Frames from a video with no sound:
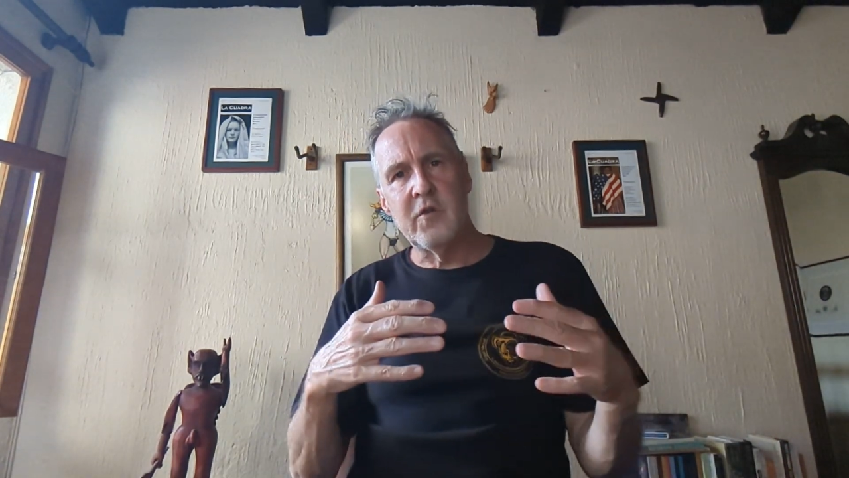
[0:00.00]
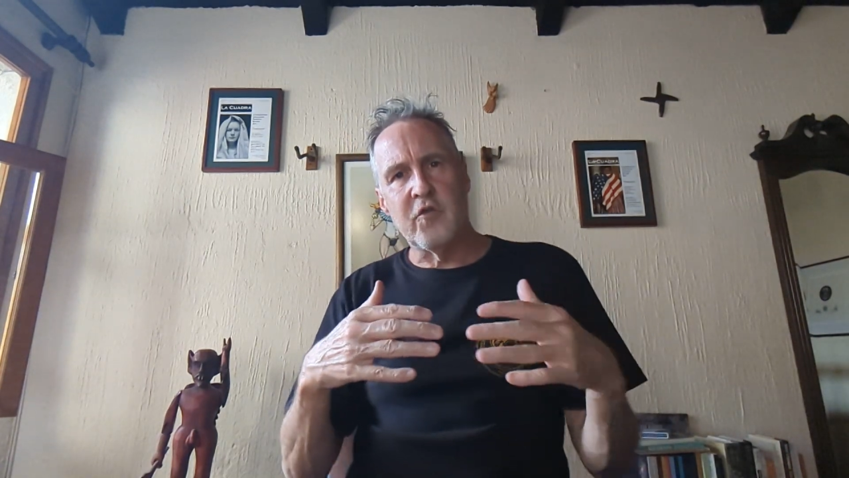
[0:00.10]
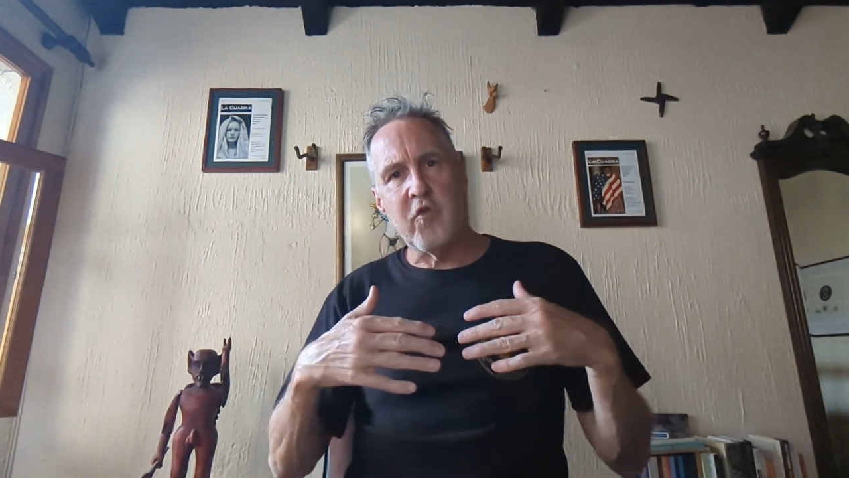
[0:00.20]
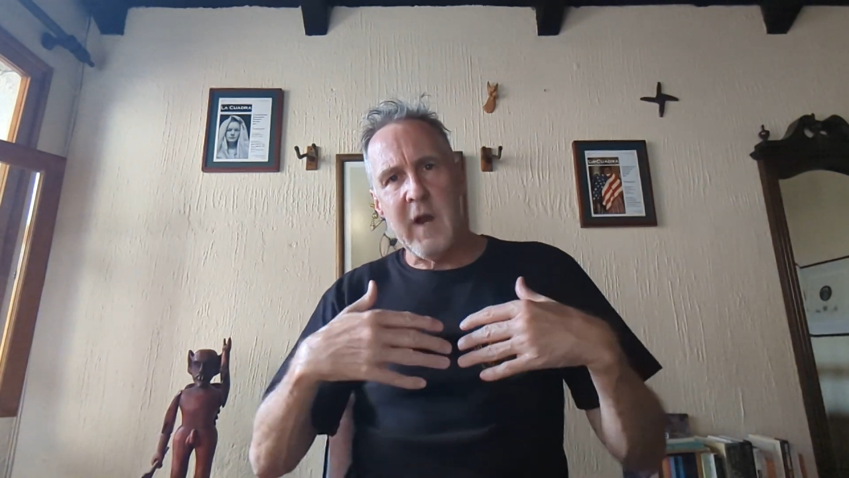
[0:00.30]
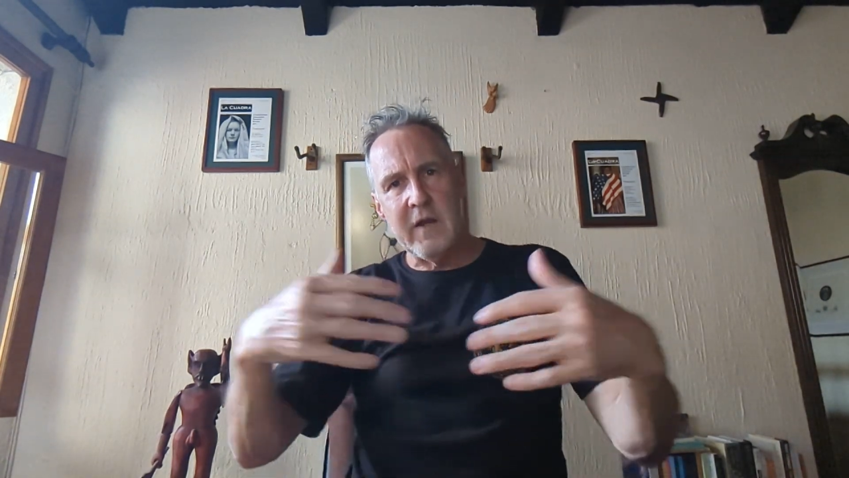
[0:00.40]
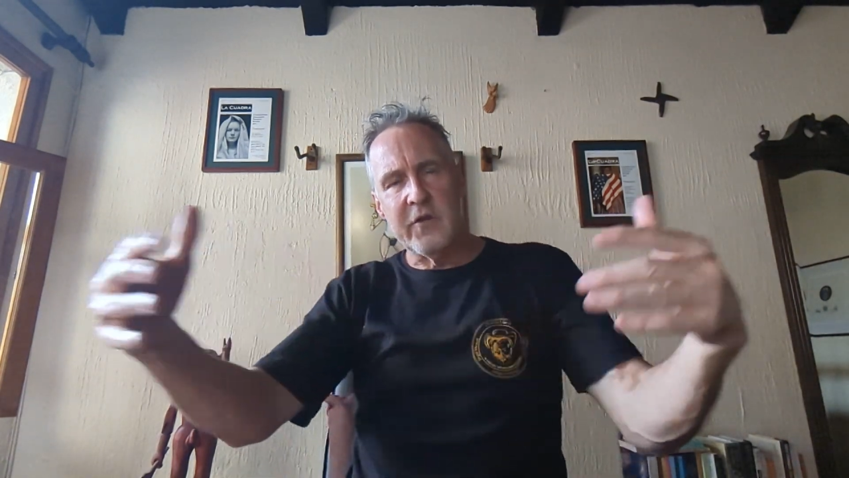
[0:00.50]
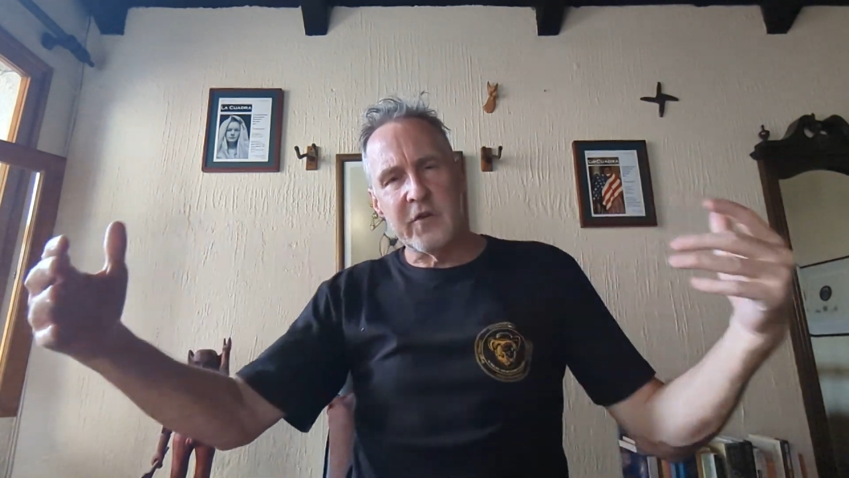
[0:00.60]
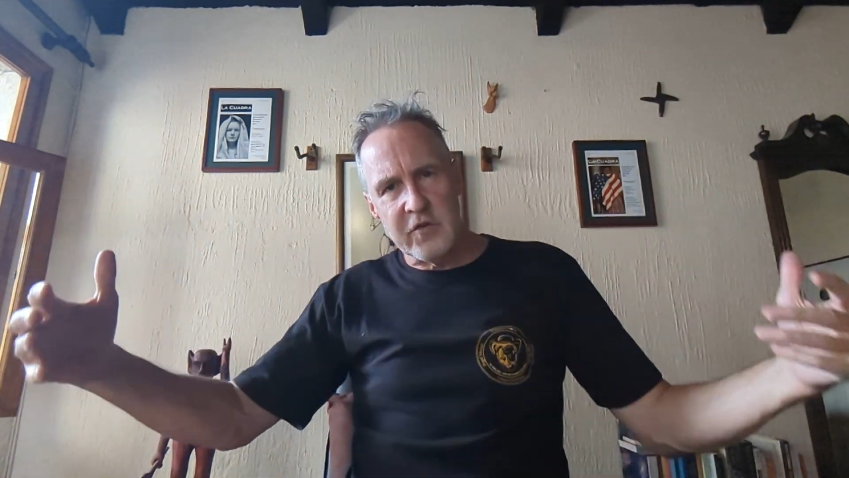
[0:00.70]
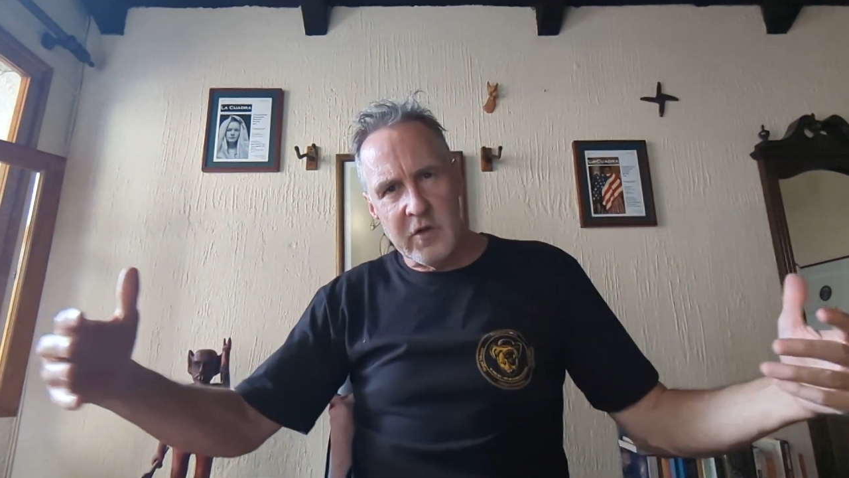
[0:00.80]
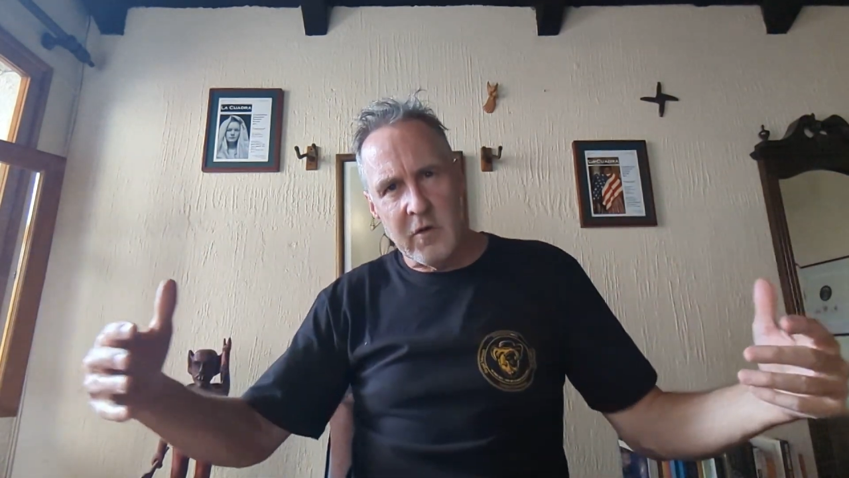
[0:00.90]
to
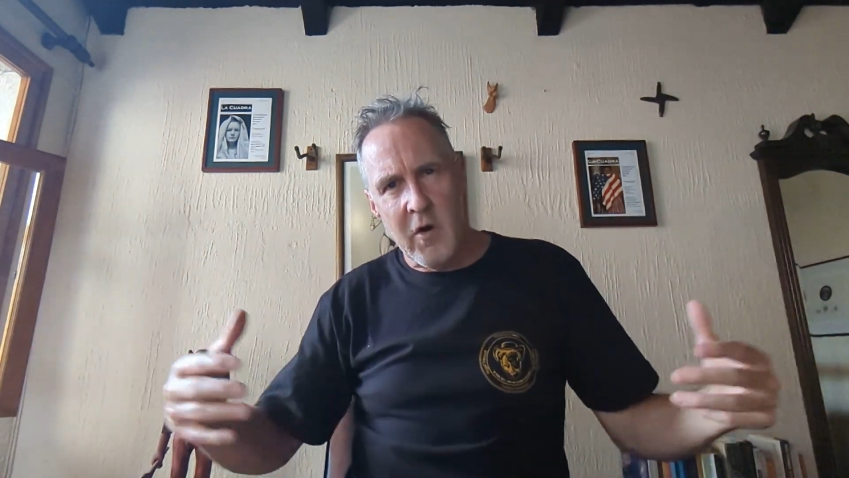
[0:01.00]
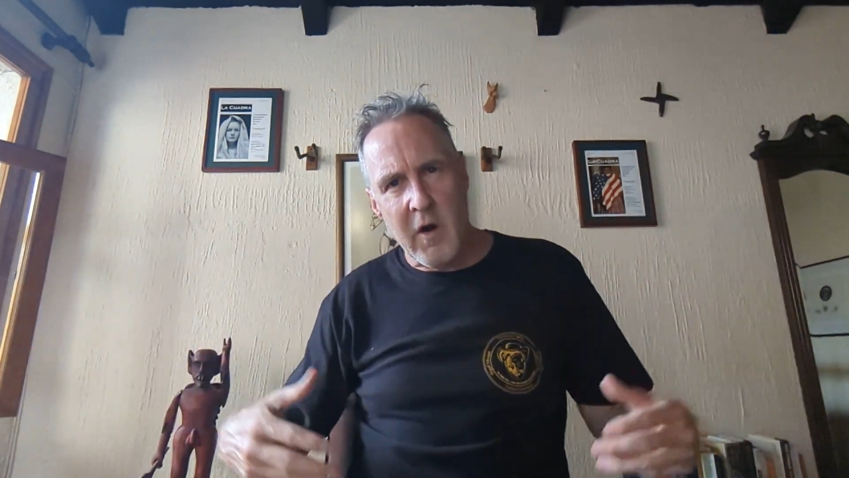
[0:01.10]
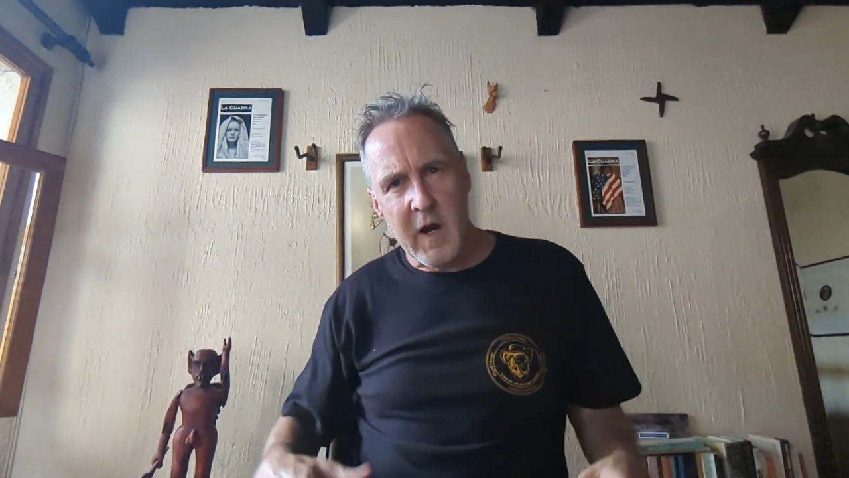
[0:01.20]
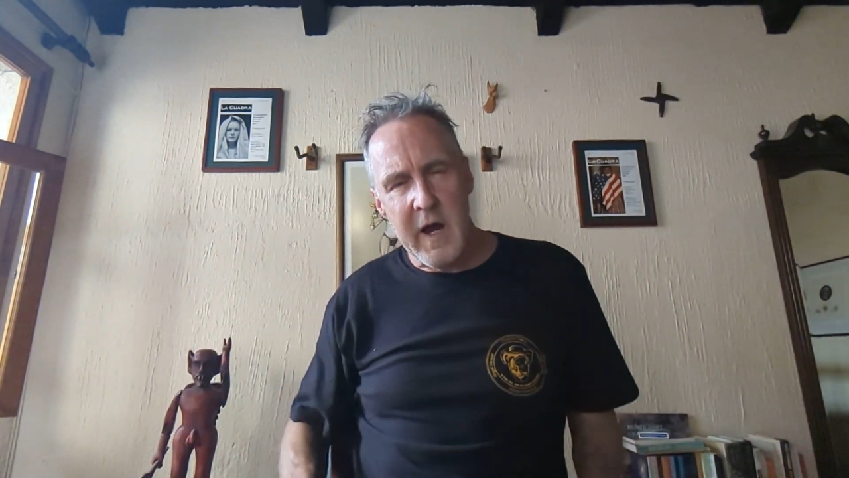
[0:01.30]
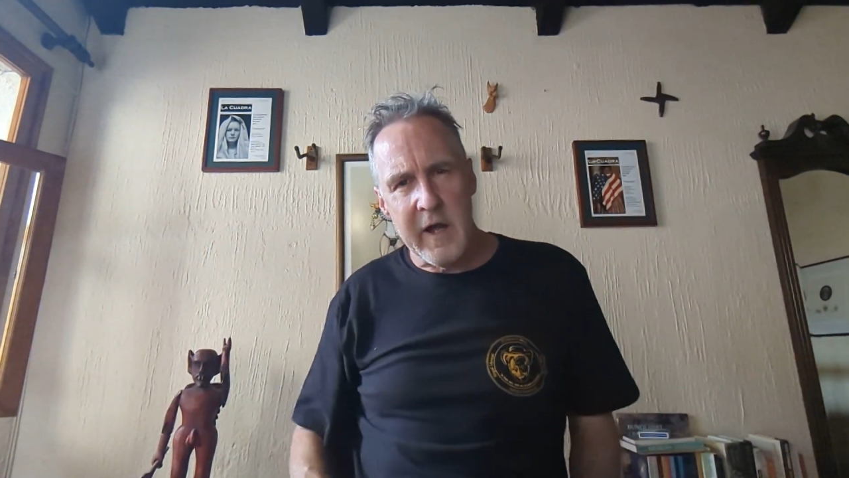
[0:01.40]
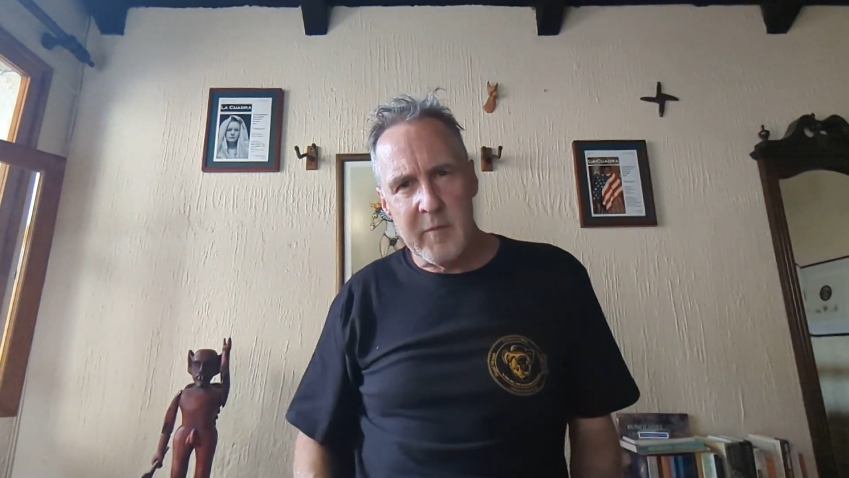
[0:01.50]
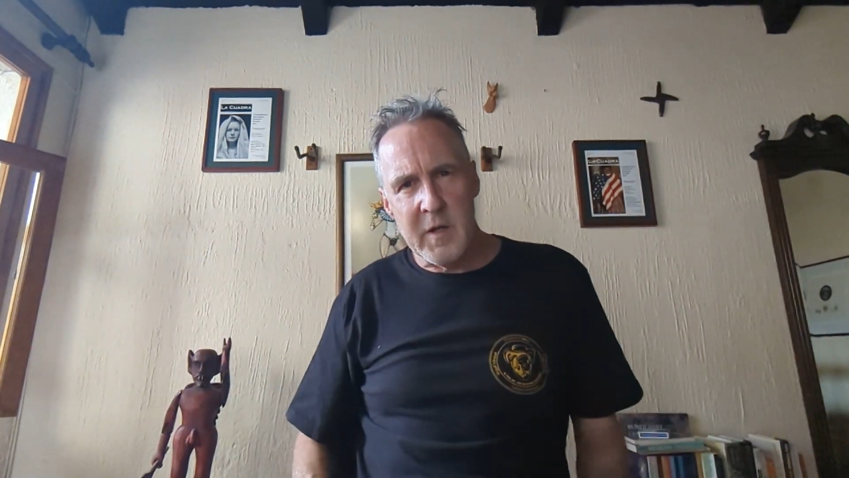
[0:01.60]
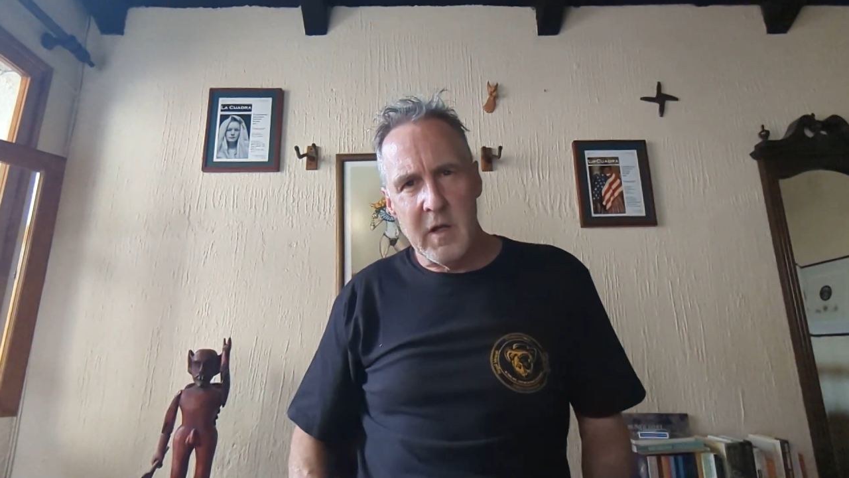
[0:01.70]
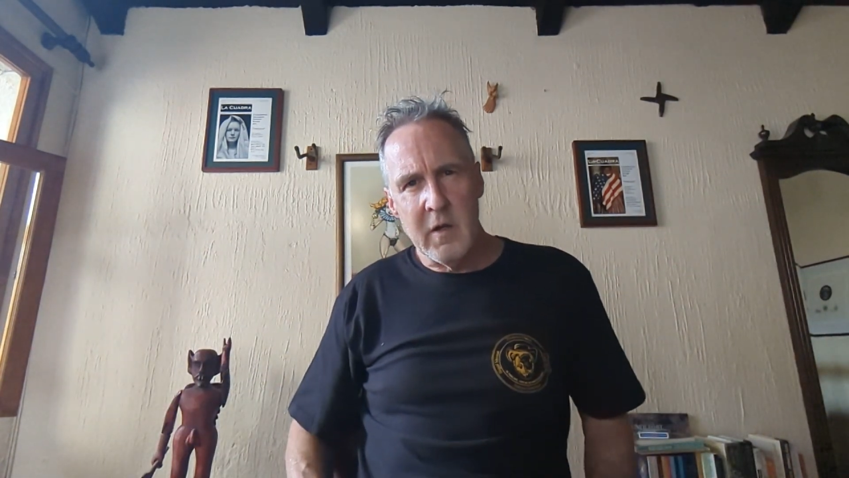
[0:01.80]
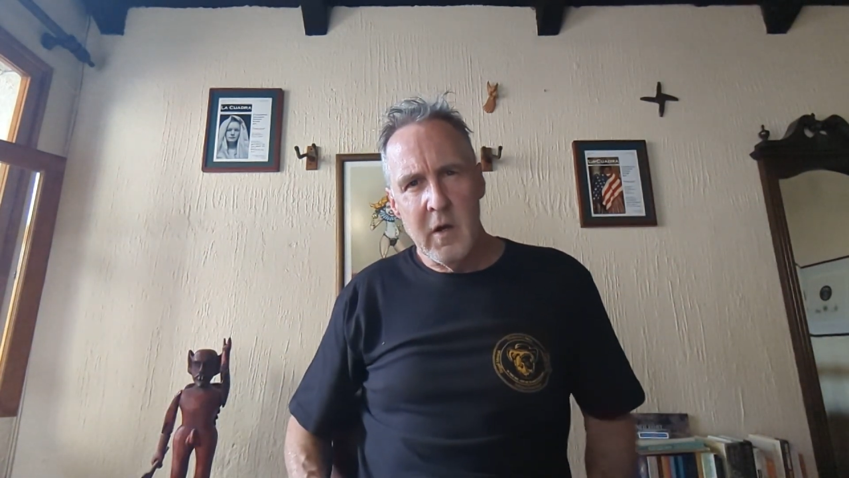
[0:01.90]
transition our
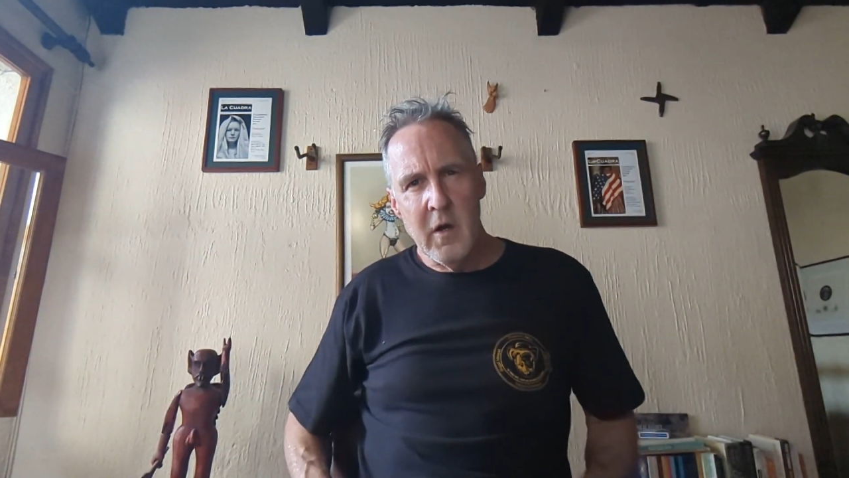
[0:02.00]
economy